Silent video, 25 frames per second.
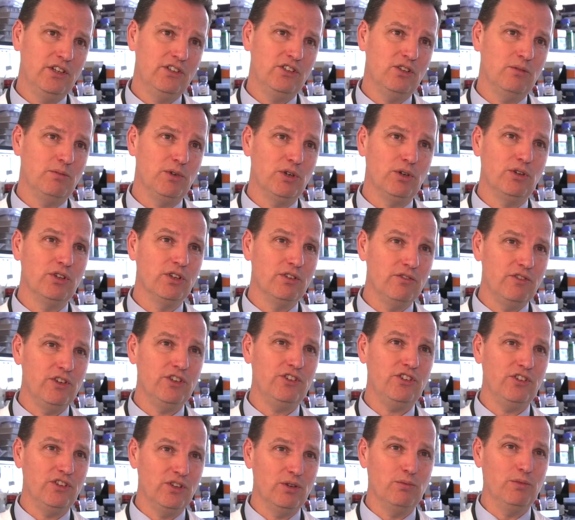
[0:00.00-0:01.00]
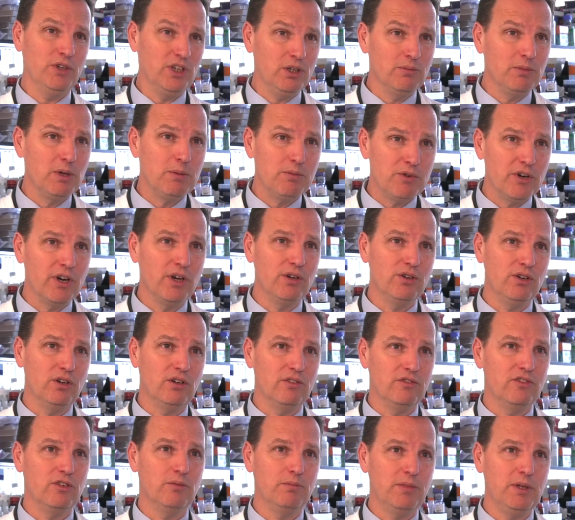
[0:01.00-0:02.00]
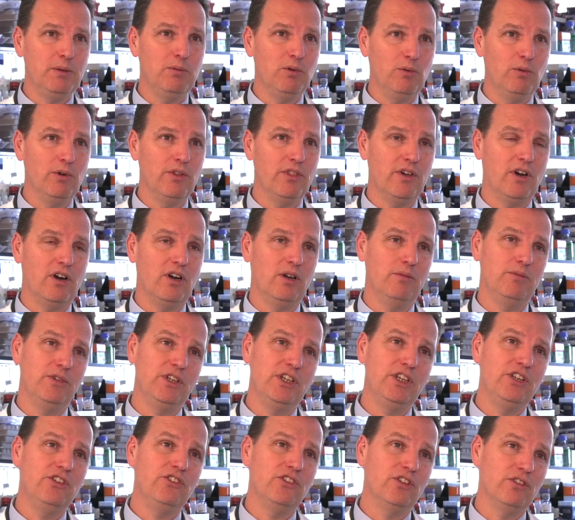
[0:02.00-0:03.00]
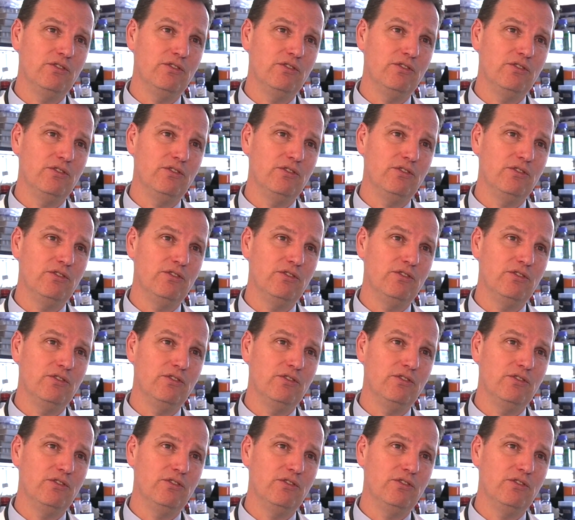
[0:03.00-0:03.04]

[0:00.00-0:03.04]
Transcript: to build a vision that we can be proud of for people with RMDs